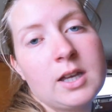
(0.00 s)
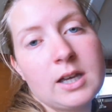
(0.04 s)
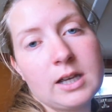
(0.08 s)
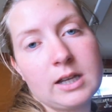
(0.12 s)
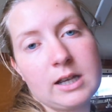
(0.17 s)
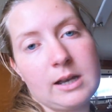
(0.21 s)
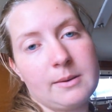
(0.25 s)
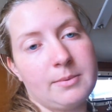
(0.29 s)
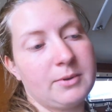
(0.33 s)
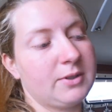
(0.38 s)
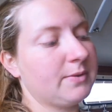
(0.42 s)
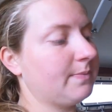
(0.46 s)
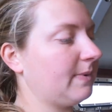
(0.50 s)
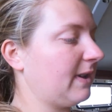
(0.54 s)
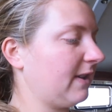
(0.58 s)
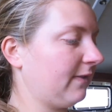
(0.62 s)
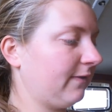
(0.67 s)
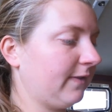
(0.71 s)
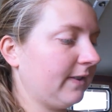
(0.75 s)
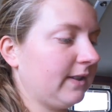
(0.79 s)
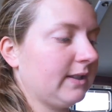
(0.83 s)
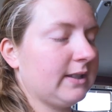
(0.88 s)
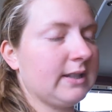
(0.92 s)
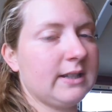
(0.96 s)
a couple spare
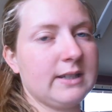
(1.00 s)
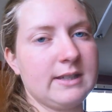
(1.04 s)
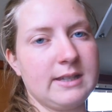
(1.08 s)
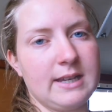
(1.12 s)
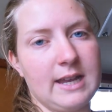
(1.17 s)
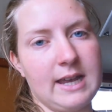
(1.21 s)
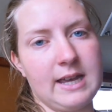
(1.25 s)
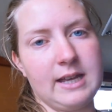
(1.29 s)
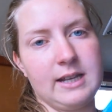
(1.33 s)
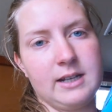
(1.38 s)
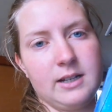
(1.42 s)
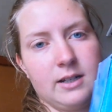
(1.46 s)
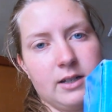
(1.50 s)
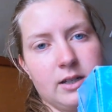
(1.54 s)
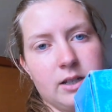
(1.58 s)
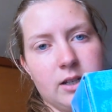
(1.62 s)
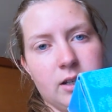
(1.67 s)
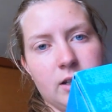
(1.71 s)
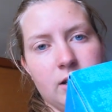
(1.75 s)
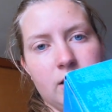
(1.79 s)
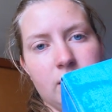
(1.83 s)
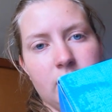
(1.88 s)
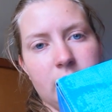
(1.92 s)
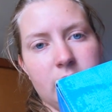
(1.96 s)
filters
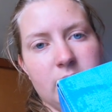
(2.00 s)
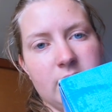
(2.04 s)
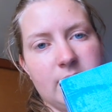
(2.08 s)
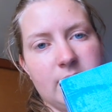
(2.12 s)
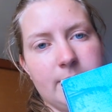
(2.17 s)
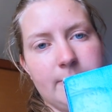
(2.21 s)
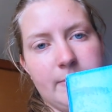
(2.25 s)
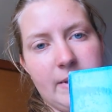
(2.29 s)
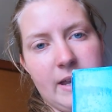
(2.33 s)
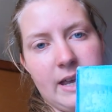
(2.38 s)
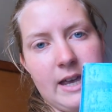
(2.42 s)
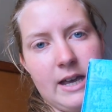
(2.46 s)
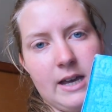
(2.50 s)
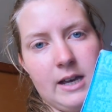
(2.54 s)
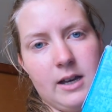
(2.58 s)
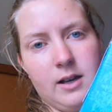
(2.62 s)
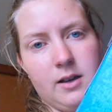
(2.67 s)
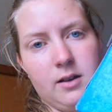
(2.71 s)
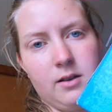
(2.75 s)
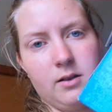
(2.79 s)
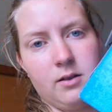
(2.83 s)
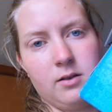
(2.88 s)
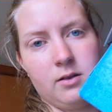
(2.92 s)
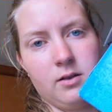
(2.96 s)
and a
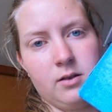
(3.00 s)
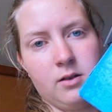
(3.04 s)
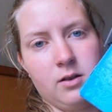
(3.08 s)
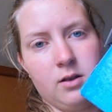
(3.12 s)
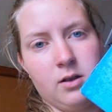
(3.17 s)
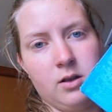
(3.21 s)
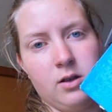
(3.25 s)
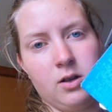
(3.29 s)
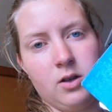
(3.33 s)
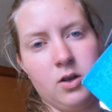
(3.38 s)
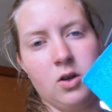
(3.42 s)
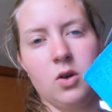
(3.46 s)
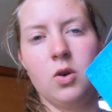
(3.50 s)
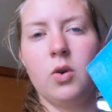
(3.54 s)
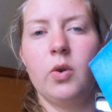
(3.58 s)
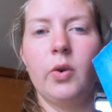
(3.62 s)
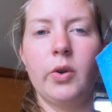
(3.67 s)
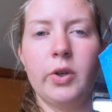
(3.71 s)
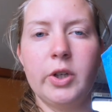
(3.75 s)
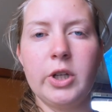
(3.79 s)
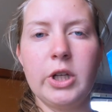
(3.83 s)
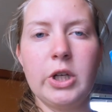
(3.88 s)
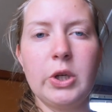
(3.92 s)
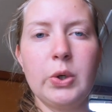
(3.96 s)
spare or
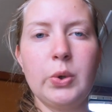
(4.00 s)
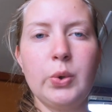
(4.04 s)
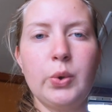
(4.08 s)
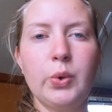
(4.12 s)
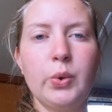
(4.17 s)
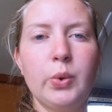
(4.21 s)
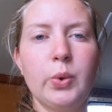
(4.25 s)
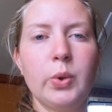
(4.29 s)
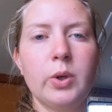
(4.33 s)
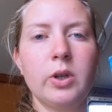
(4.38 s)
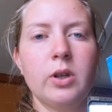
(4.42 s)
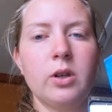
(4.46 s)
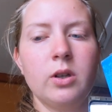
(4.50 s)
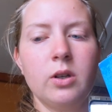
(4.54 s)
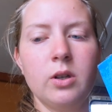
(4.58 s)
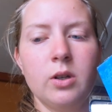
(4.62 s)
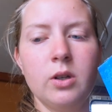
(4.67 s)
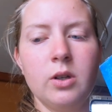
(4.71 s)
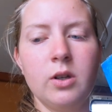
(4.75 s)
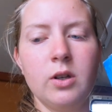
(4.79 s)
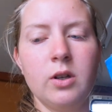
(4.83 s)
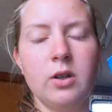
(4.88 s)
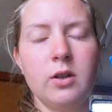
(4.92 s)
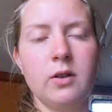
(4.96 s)
new
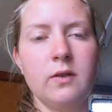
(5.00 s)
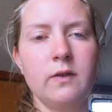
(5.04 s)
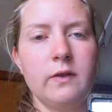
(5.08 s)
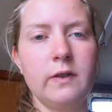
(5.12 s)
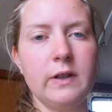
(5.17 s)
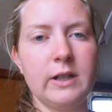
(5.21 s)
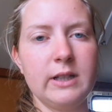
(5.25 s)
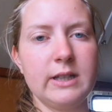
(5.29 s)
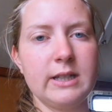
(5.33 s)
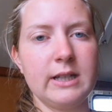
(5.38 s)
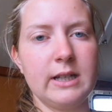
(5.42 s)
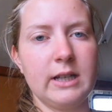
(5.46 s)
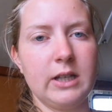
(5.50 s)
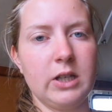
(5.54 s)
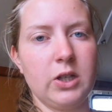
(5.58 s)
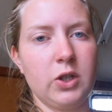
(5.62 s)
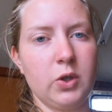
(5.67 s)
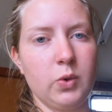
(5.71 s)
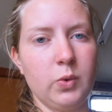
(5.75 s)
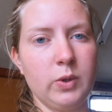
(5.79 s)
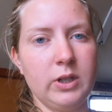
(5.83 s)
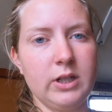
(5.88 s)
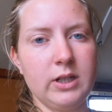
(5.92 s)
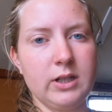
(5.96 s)
filter
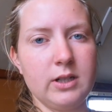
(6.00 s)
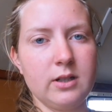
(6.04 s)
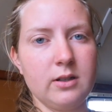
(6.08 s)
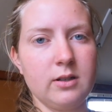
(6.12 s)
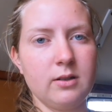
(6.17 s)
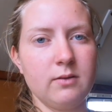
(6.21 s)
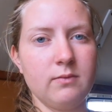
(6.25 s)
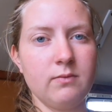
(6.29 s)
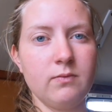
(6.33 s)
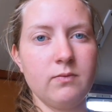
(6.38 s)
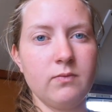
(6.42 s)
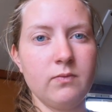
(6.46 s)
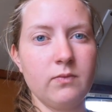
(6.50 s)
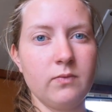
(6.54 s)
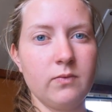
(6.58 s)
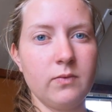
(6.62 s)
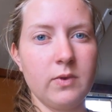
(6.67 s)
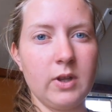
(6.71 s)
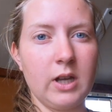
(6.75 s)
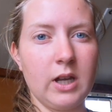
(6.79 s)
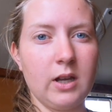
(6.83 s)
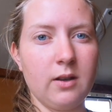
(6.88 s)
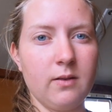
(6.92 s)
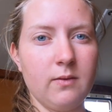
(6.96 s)
unit
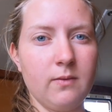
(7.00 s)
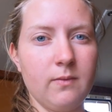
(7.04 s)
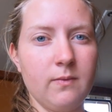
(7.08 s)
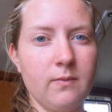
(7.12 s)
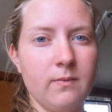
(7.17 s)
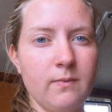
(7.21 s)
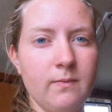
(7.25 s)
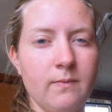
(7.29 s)
thing.